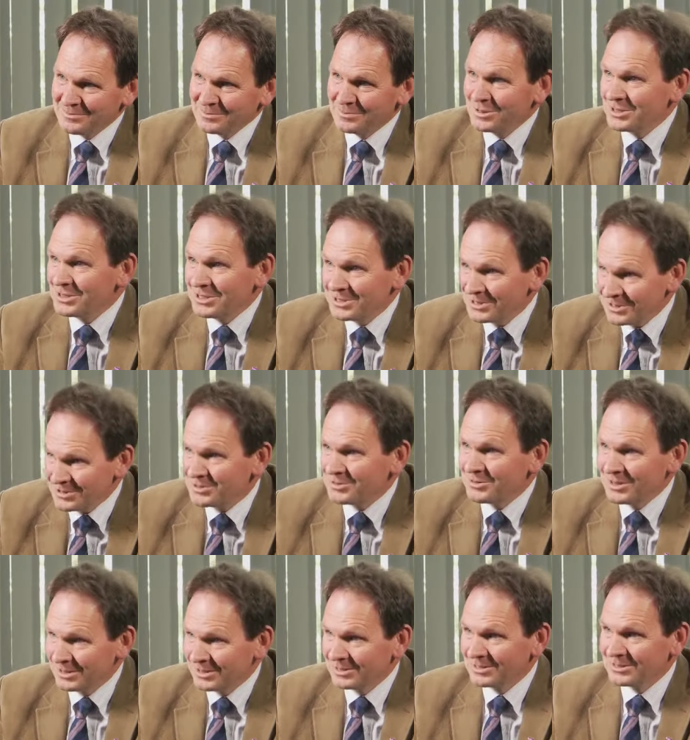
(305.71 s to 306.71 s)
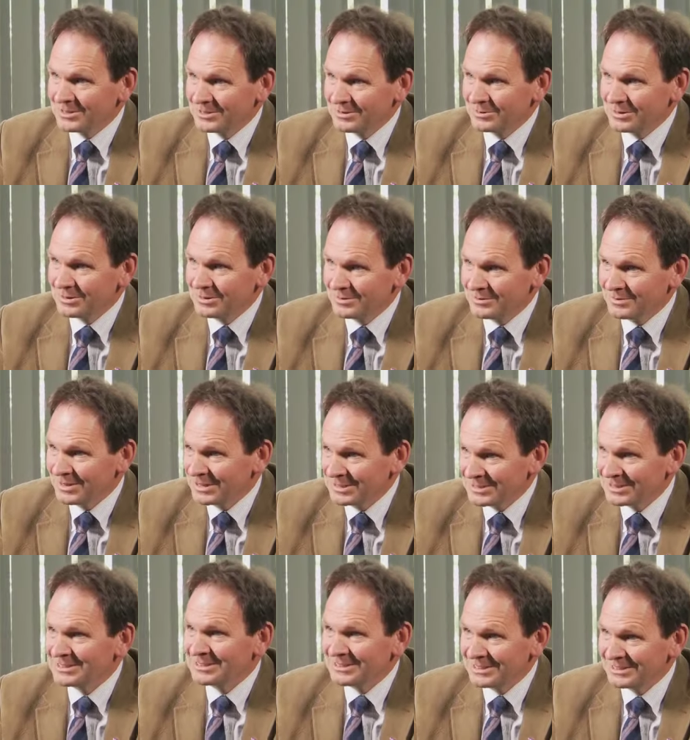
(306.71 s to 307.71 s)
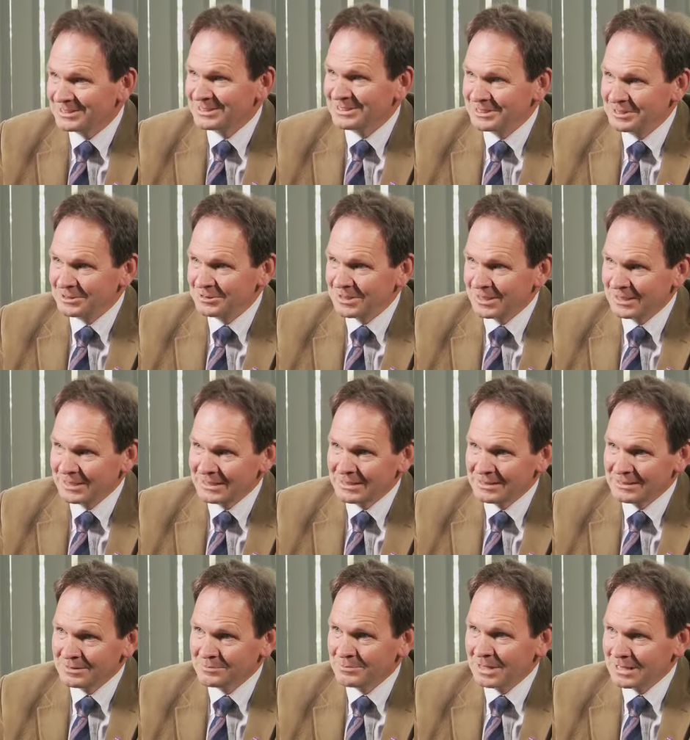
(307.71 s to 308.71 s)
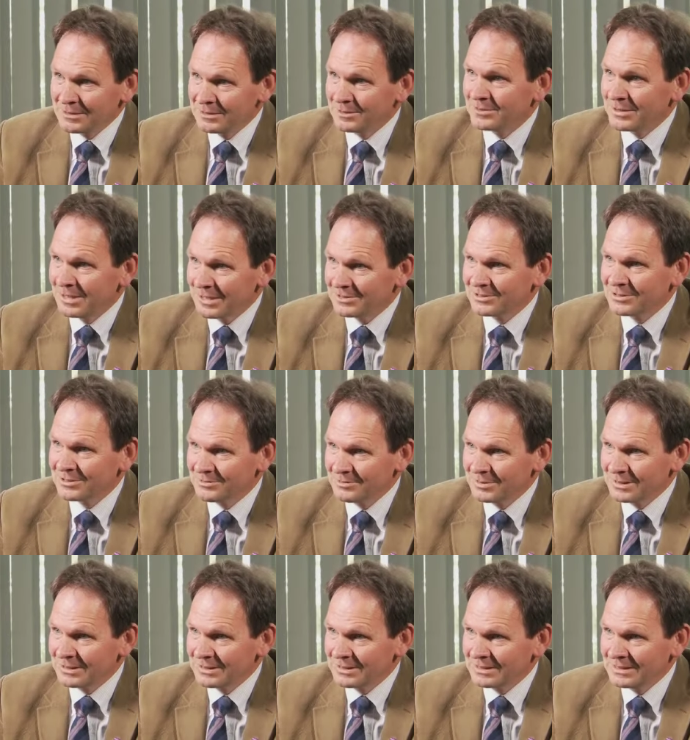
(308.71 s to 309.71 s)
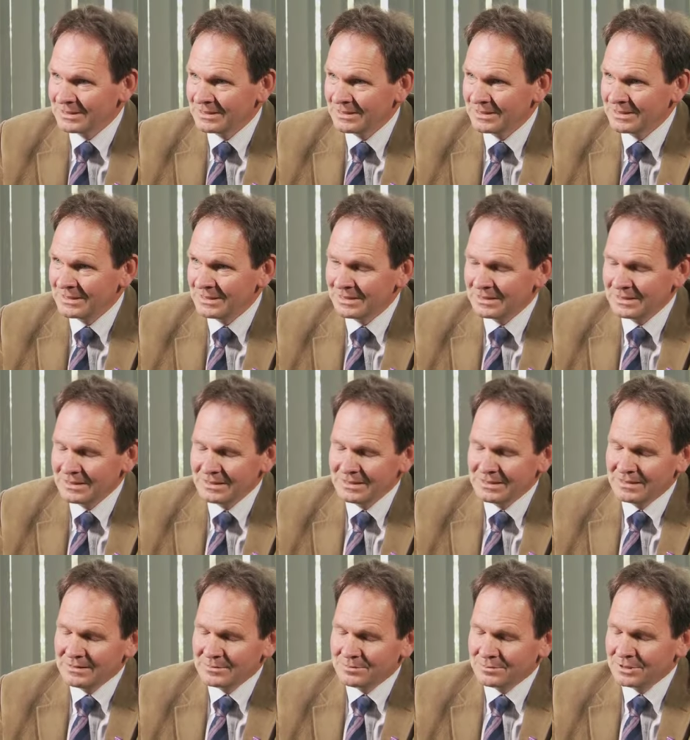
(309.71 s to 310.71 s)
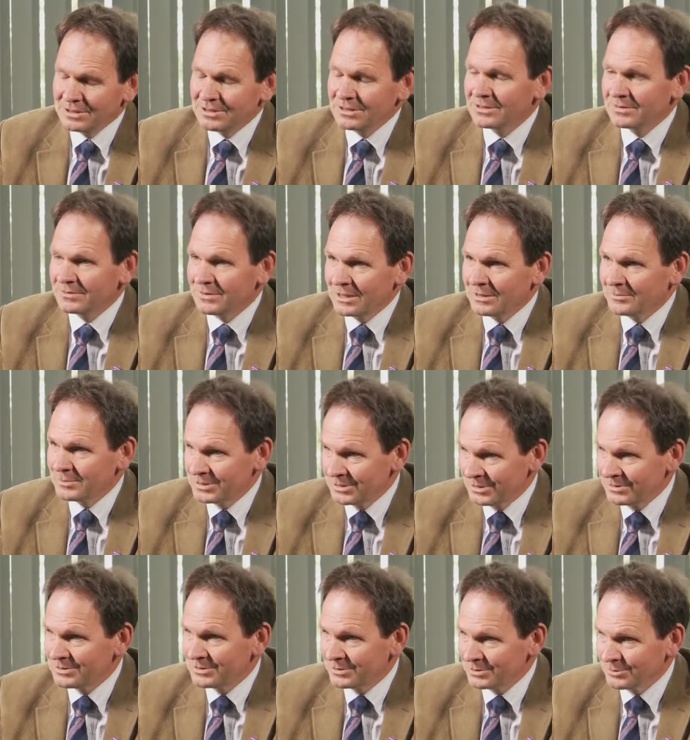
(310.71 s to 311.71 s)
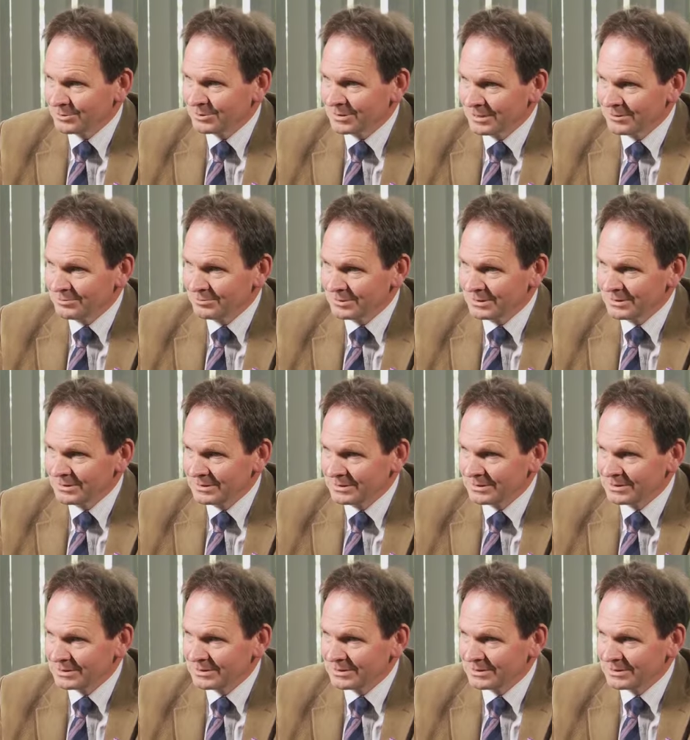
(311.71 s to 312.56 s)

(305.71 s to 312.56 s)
British drugs that were invented in the UK and are manufactured by British pharmaceutical companies.